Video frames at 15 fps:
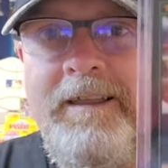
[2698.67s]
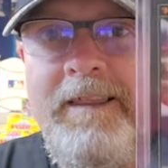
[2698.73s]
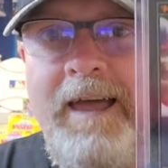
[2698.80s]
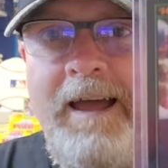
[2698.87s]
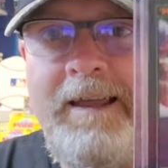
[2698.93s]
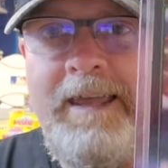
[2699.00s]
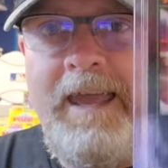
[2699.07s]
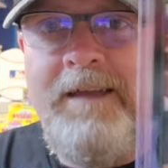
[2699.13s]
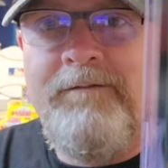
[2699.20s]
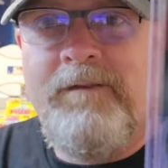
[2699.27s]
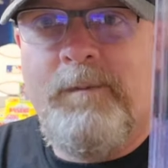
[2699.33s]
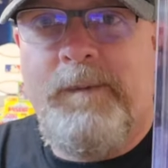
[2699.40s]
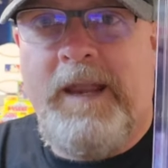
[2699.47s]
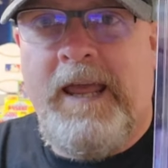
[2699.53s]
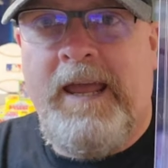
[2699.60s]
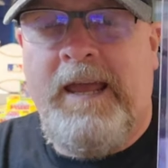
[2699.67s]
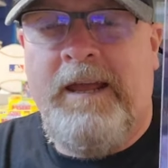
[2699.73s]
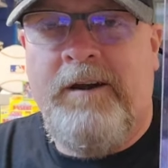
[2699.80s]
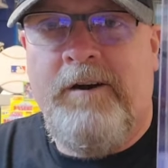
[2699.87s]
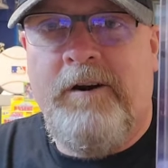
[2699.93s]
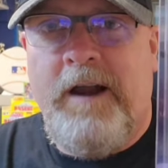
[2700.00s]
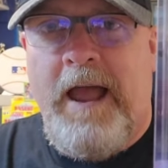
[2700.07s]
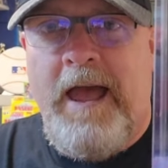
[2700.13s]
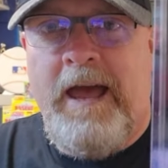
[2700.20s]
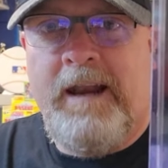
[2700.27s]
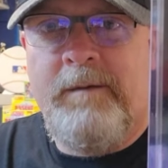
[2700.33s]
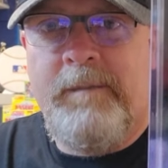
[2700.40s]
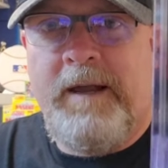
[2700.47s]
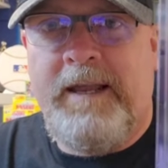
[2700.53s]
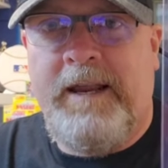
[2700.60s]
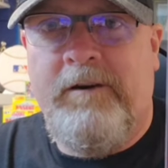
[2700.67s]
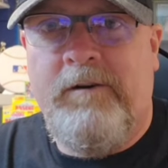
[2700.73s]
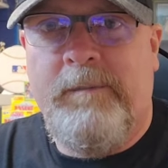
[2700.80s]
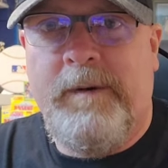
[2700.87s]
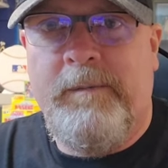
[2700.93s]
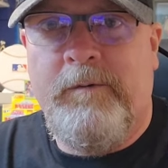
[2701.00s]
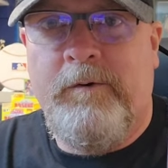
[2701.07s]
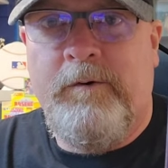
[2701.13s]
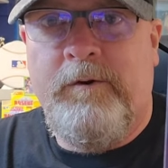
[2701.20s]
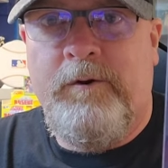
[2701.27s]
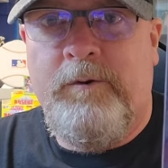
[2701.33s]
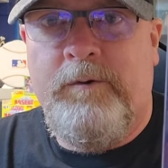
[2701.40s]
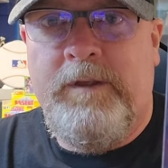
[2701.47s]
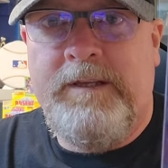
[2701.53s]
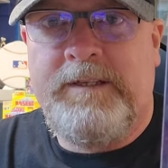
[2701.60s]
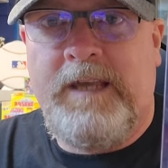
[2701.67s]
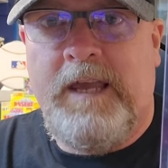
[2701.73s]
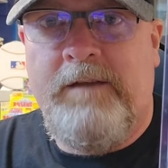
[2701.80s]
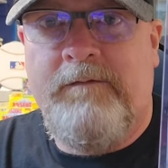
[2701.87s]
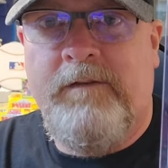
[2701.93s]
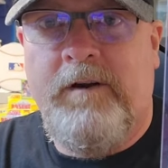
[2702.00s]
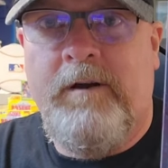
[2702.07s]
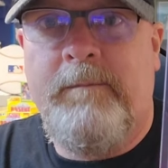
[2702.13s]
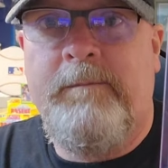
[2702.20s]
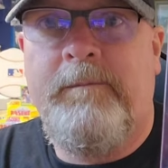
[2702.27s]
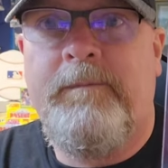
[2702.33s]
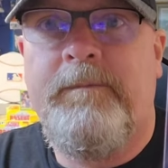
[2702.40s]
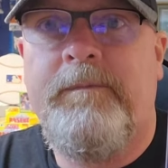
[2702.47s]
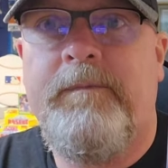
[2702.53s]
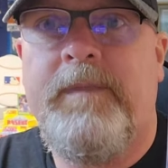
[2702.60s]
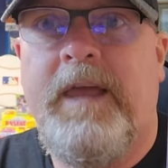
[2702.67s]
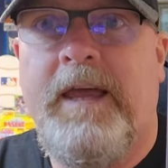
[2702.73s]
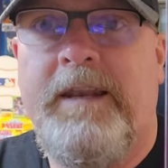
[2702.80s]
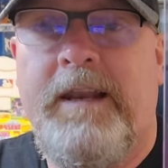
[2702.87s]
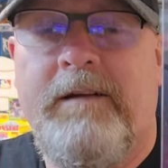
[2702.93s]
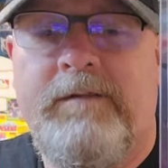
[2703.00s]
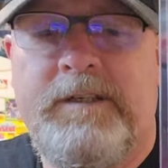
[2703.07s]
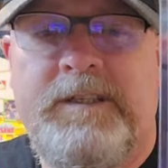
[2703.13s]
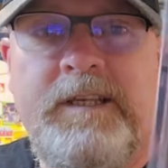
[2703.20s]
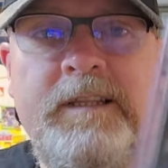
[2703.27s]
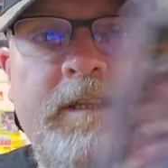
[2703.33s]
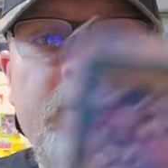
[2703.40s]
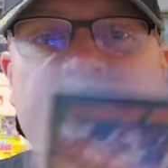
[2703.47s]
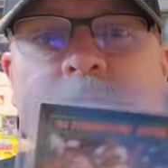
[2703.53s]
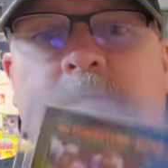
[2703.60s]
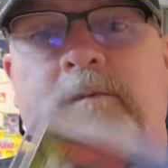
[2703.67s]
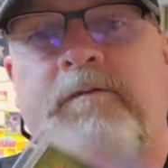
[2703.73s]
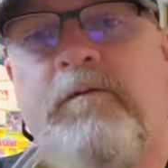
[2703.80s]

That came from Dan or Adam. I can't remember who this came from. Had never seen this one